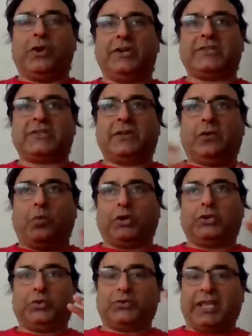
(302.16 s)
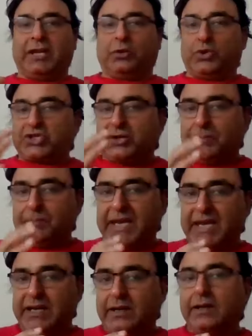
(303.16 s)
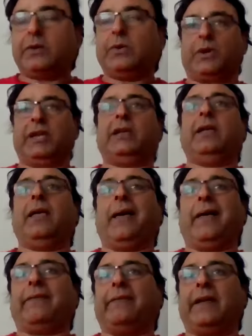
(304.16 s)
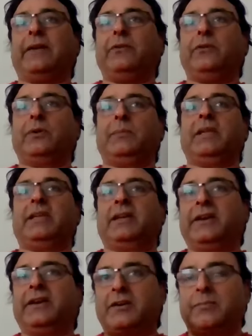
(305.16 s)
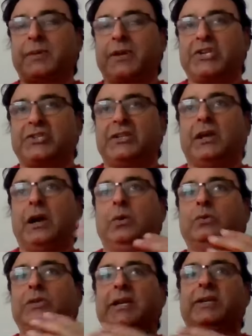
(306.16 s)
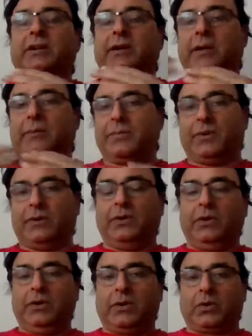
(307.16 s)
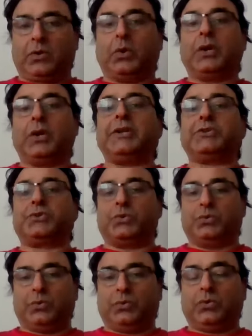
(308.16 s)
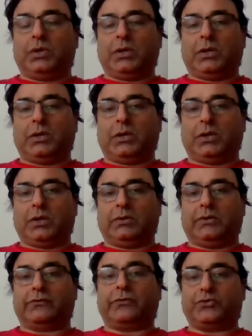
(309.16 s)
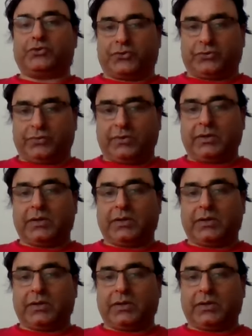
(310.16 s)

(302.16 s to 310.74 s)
words, what those calculations mean, okay? And then you are making an interpretation that how that number could lead to the future,